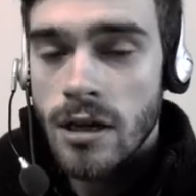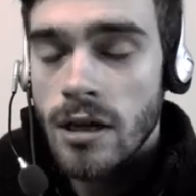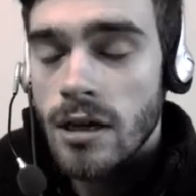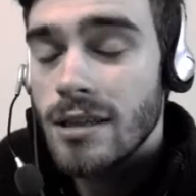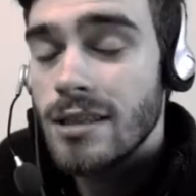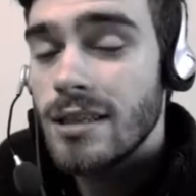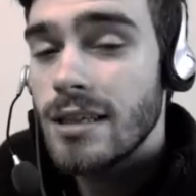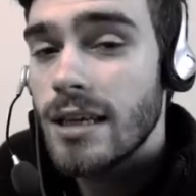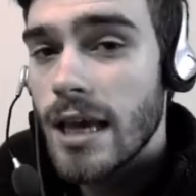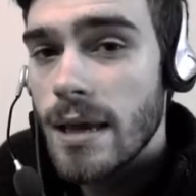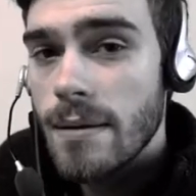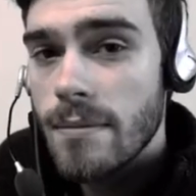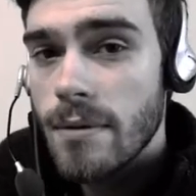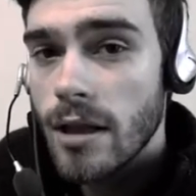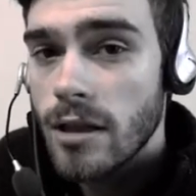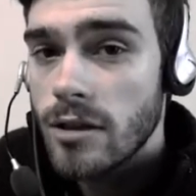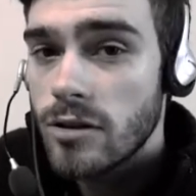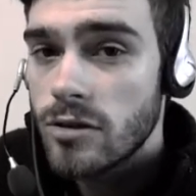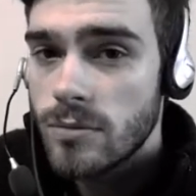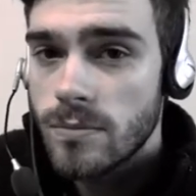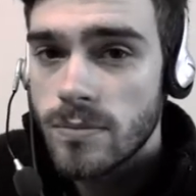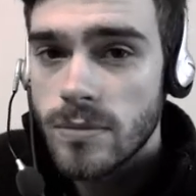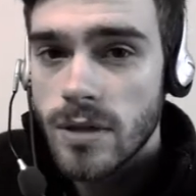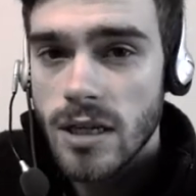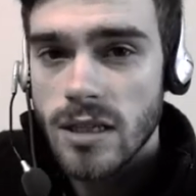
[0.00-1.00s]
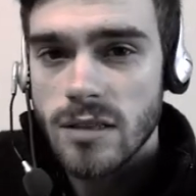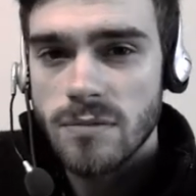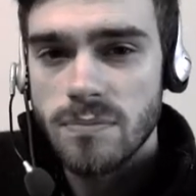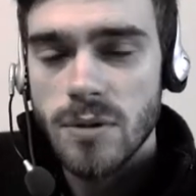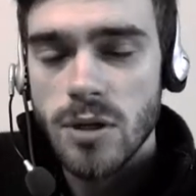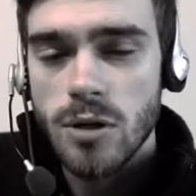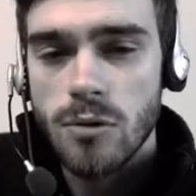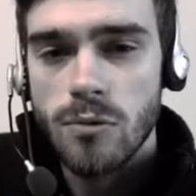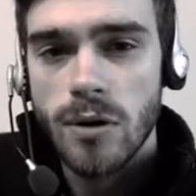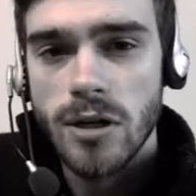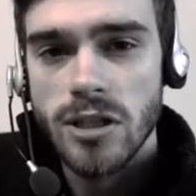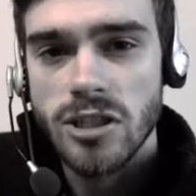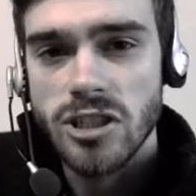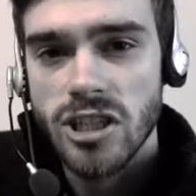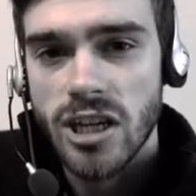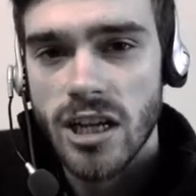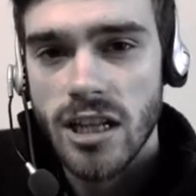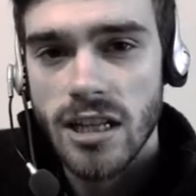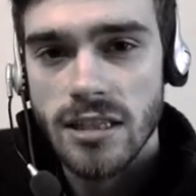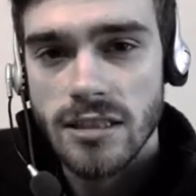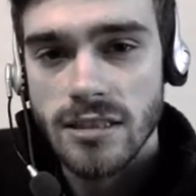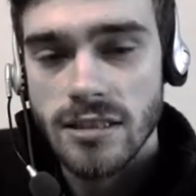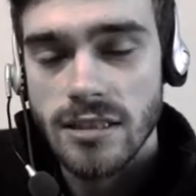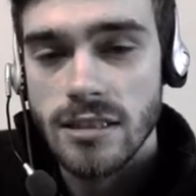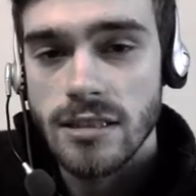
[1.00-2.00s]
the game can sometimes be quite
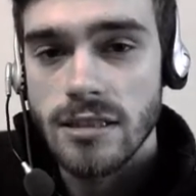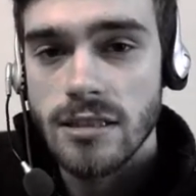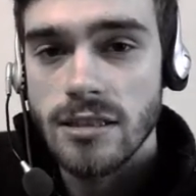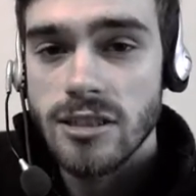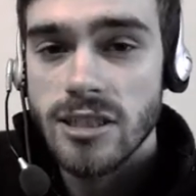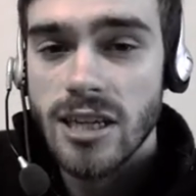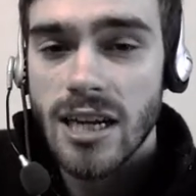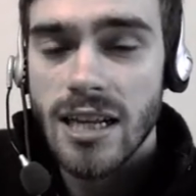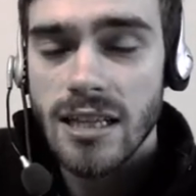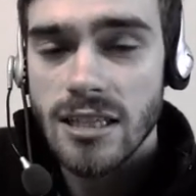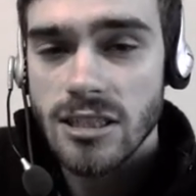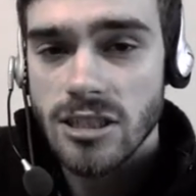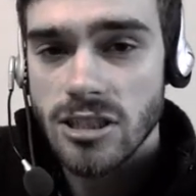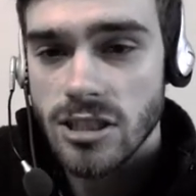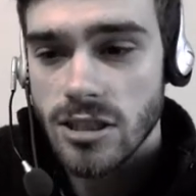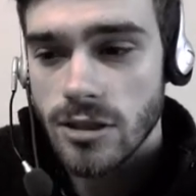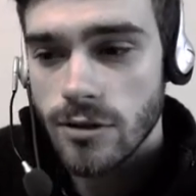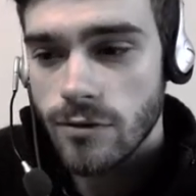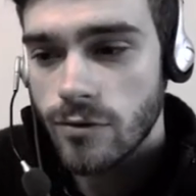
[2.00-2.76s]
challenging